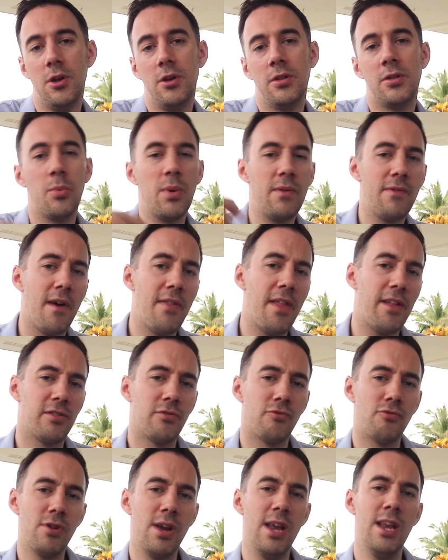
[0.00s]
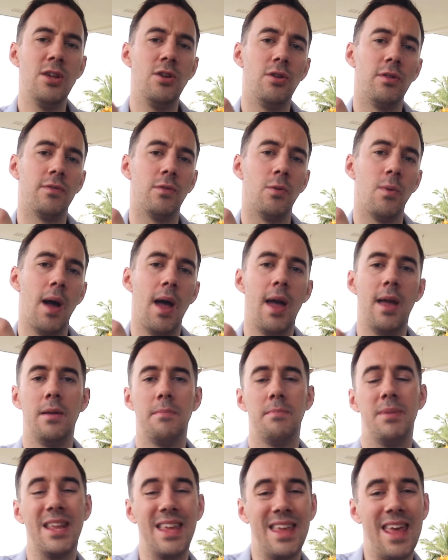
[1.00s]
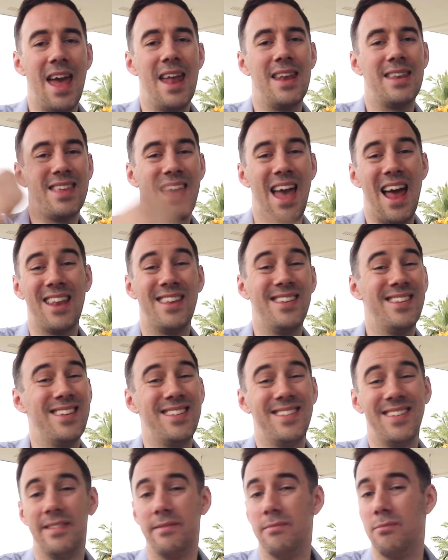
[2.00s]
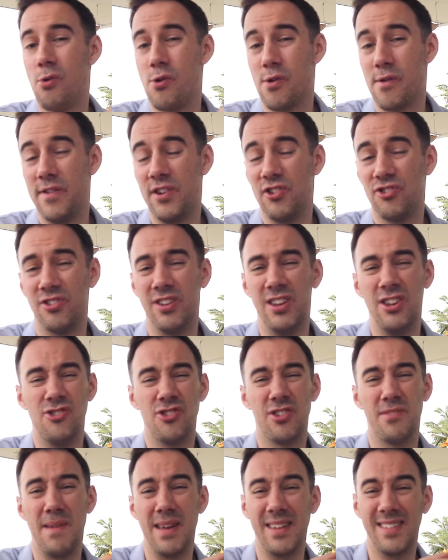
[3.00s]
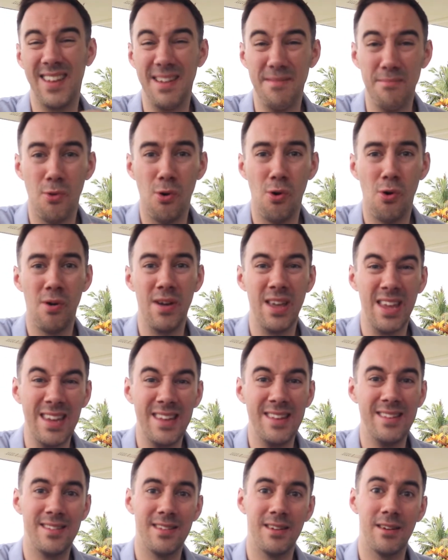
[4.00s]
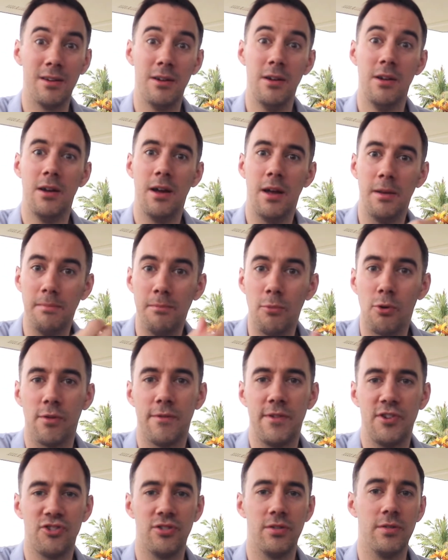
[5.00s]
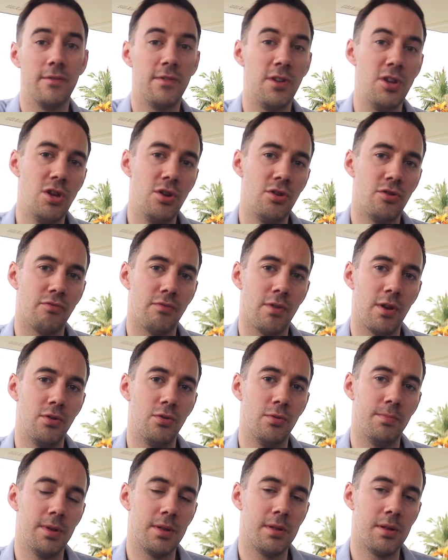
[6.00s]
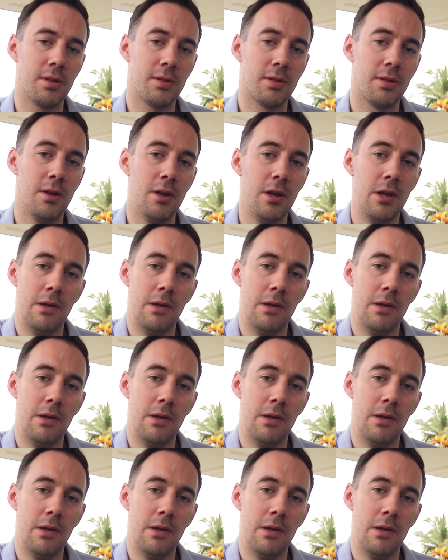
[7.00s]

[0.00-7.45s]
So we find that's a really useful way, but again, Calendly is even more efficient. It just makes it more easier and more efficient for you to run your business.